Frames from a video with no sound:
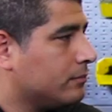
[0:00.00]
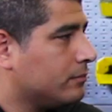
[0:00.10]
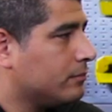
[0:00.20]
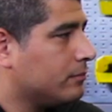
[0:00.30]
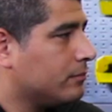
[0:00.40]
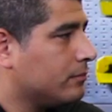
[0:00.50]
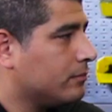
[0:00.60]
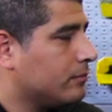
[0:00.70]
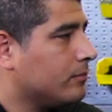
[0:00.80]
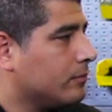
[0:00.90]

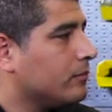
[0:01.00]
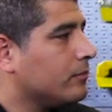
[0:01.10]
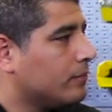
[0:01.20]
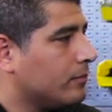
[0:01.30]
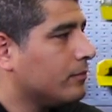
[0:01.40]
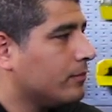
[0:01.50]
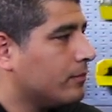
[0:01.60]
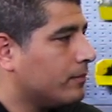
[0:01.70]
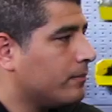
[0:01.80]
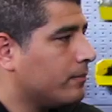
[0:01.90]
[no speech]